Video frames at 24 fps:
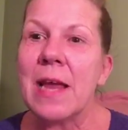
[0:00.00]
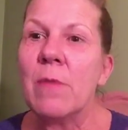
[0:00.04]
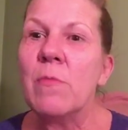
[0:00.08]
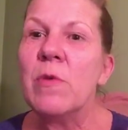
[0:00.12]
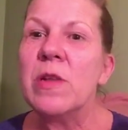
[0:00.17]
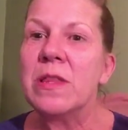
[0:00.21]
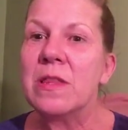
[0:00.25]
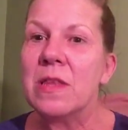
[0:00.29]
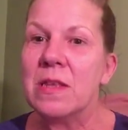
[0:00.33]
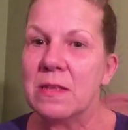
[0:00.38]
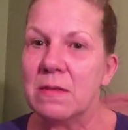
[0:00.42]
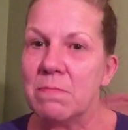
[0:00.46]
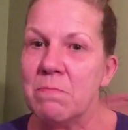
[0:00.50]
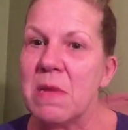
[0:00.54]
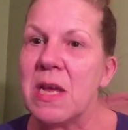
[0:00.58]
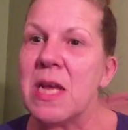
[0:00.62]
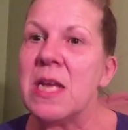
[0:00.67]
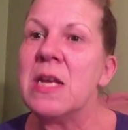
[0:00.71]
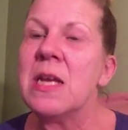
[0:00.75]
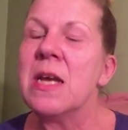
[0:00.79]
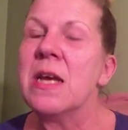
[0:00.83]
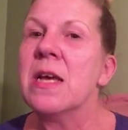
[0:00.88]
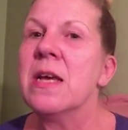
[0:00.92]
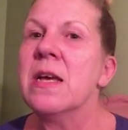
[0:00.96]
like with this
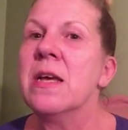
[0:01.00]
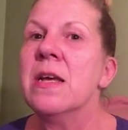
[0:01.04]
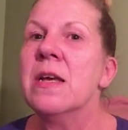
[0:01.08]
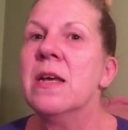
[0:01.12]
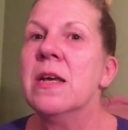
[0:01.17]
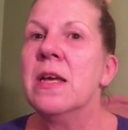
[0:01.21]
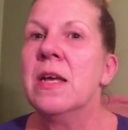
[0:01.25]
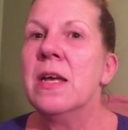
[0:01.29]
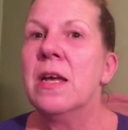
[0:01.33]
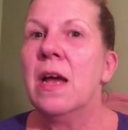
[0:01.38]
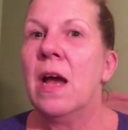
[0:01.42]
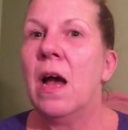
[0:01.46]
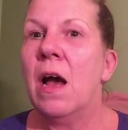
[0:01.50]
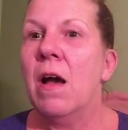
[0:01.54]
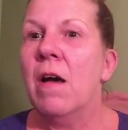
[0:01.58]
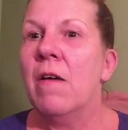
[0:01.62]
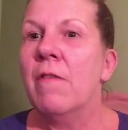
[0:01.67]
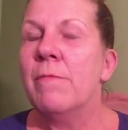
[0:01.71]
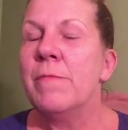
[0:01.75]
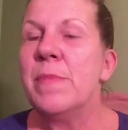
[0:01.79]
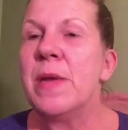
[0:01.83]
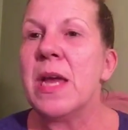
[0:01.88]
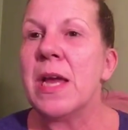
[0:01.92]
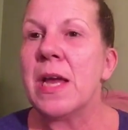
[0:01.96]
media
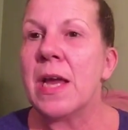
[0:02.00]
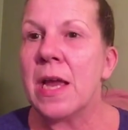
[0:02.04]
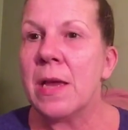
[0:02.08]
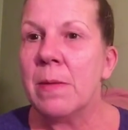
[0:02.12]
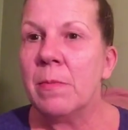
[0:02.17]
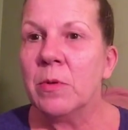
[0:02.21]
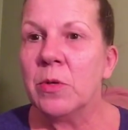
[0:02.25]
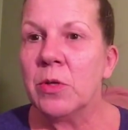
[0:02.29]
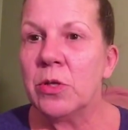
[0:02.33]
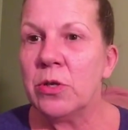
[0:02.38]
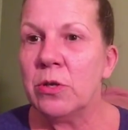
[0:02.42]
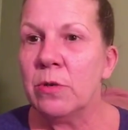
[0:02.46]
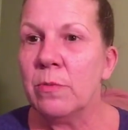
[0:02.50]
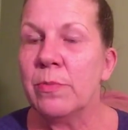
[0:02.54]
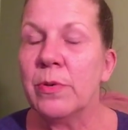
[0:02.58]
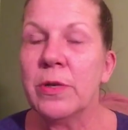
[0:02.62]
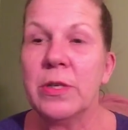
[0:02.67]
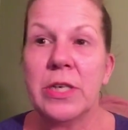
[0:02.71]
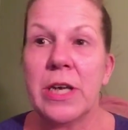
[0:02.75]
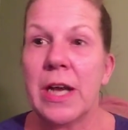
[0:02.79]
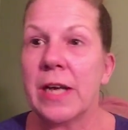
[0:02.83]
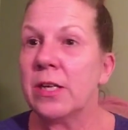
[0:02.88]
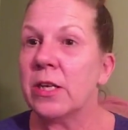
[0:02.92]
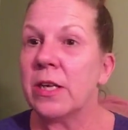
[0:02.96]
of being able to
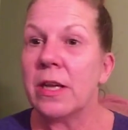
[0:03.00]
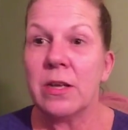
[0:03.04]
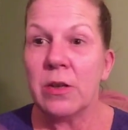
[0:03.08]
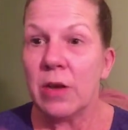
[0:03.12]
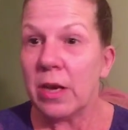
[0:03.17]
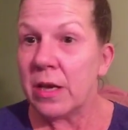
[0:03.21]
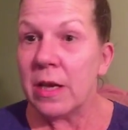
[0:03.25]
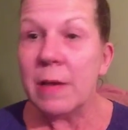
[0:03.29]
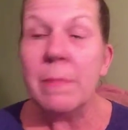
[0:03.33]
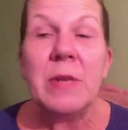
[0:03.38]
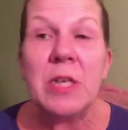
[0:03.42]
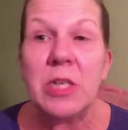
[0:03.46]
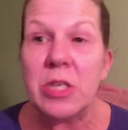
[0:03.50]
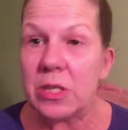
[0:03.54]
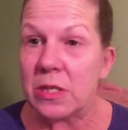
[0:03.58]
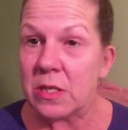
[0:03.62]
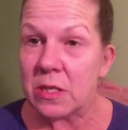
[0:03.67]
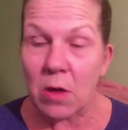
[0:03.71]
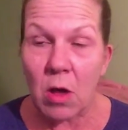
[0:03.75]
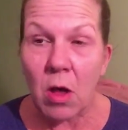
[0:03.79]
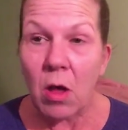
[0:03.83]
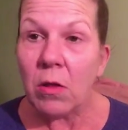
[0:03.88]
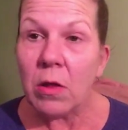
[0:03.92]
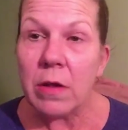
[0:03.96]
project
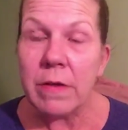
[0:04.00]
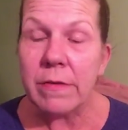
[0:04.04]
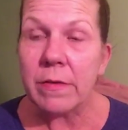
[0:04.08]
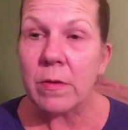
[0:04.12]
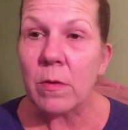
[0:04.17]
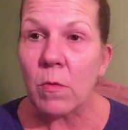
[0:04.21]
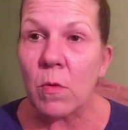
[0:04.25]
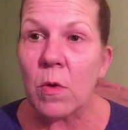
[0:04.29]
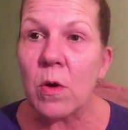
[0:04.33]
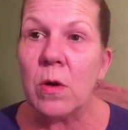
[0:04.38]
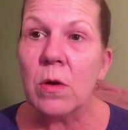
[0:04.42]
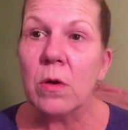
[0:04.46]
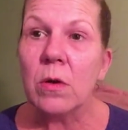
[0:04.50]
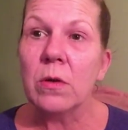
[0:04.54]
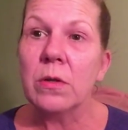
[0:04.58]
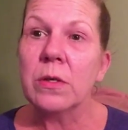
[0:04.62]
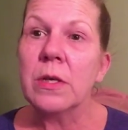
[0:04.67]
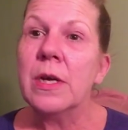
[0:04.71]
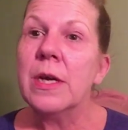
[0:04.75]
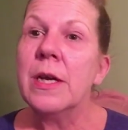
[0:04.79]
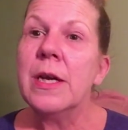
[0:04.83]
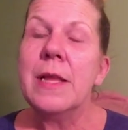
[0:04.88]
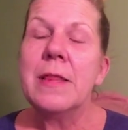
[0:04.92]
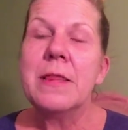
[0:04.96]
images all over the
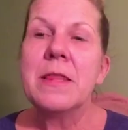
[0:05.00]
world,